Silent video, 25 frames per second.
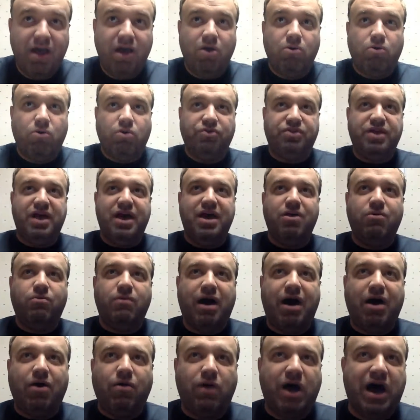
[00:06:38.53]
Well, then,
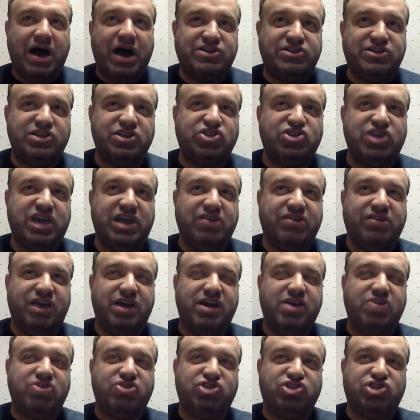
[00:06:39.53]
while watching the Jay
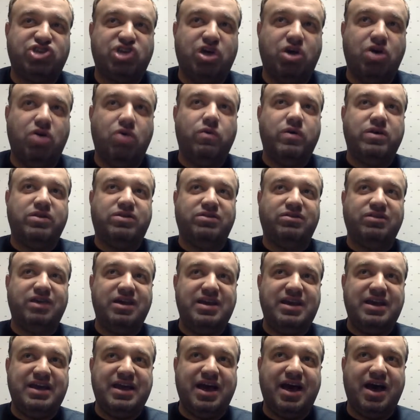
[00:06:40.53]
Leno show with
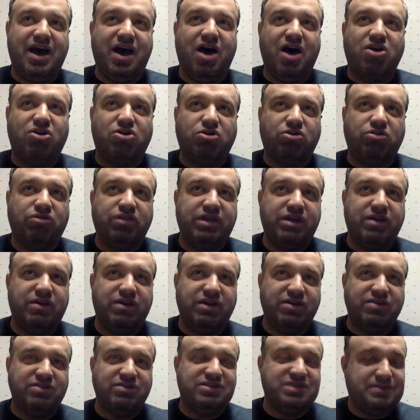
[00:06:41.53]
Lydia, Uncle Leo
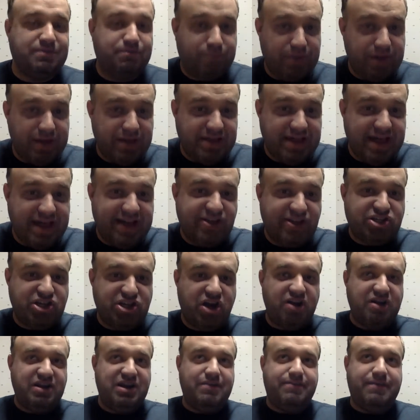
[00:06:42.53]
hears this bid that
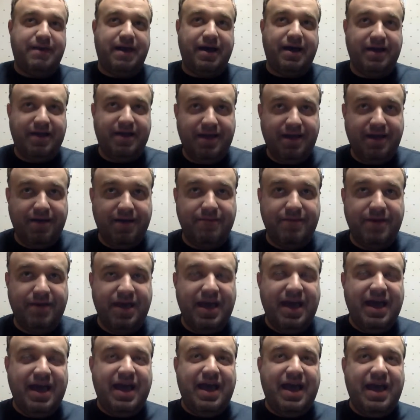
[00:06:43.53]
Jerry did about him,
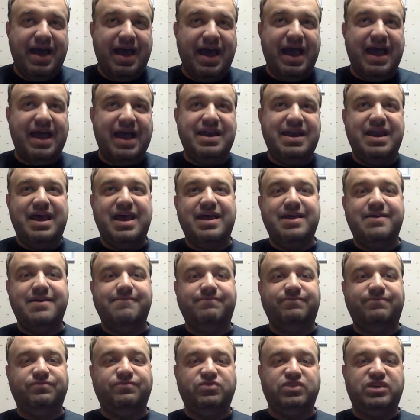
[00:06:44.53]
and
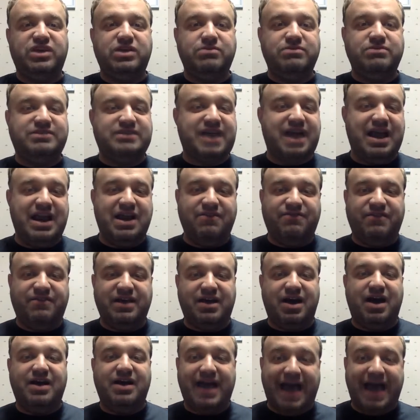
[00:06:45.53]
then he was kind of,
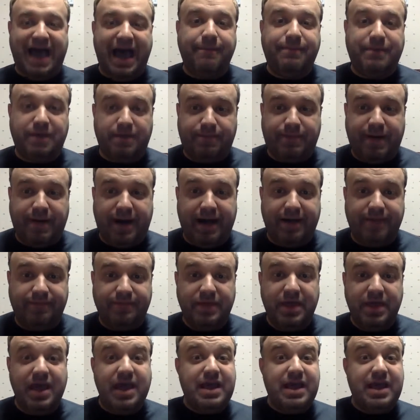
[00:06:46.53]
like, unhappy about it.